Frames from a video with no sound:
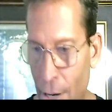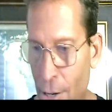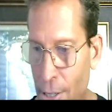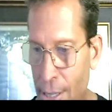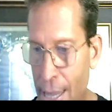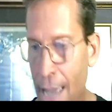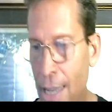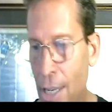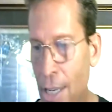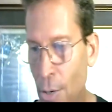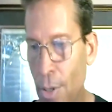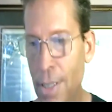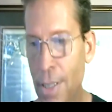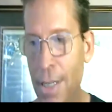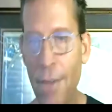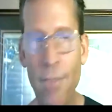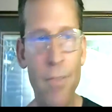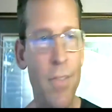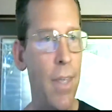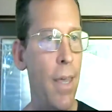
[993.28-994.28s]
Here's that
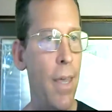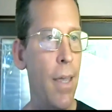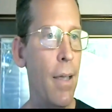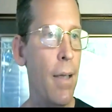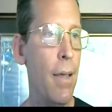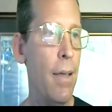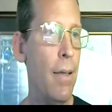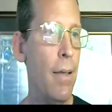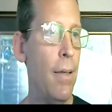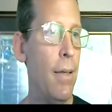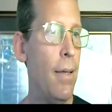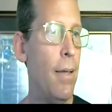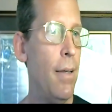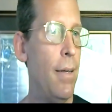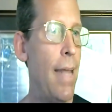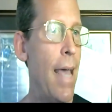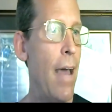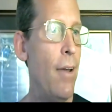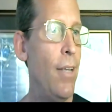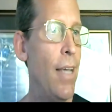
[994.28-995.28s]
UNICEF thing.
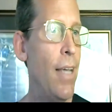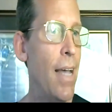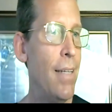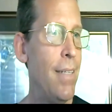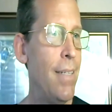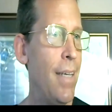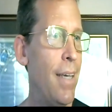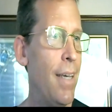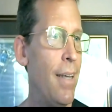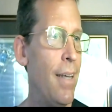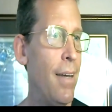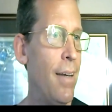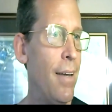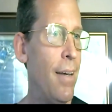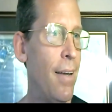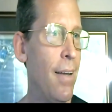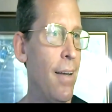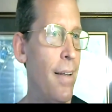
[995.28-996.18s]
Now do you guys see it?